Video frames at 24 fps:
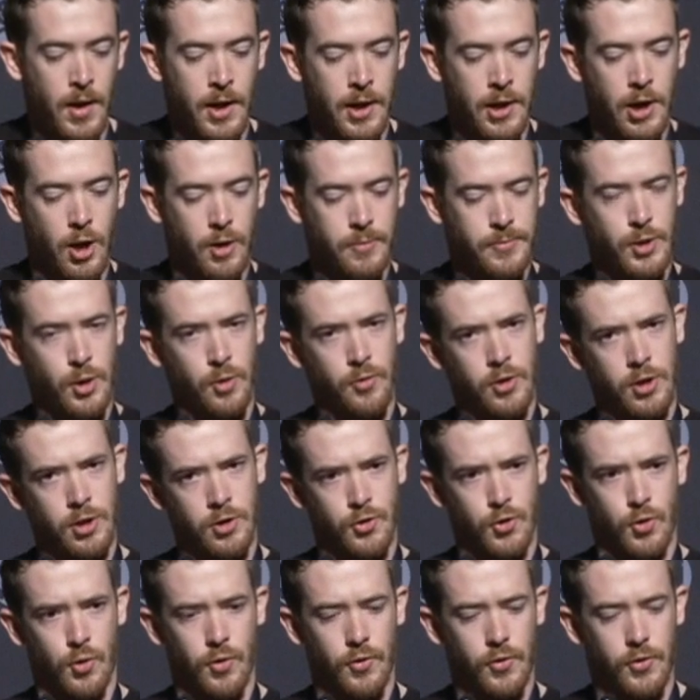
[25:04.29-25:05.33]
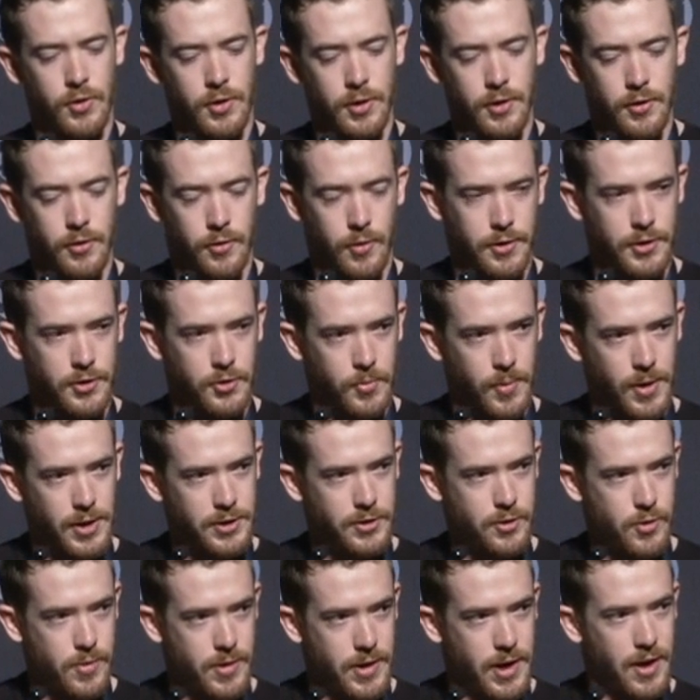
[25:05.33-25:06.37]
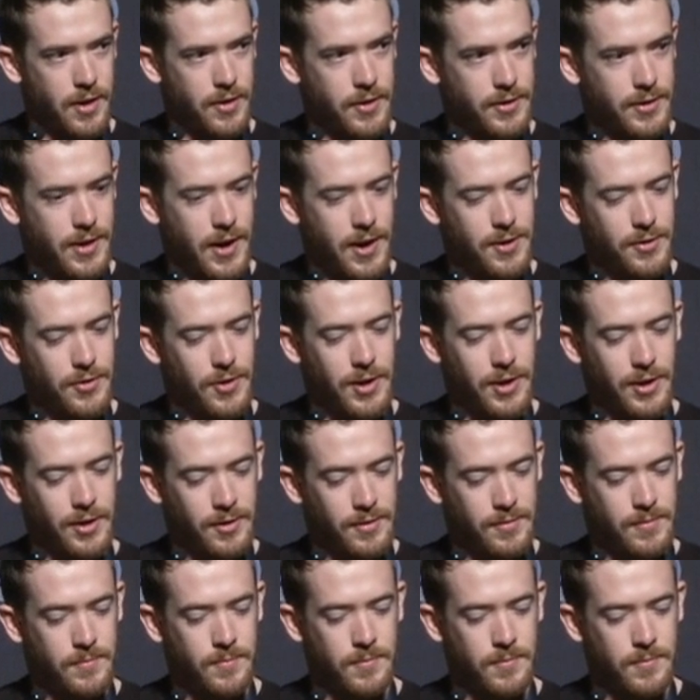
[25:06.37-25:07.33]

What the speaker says: Now I'm showing the control C, so I just rage quit out of the entire thing.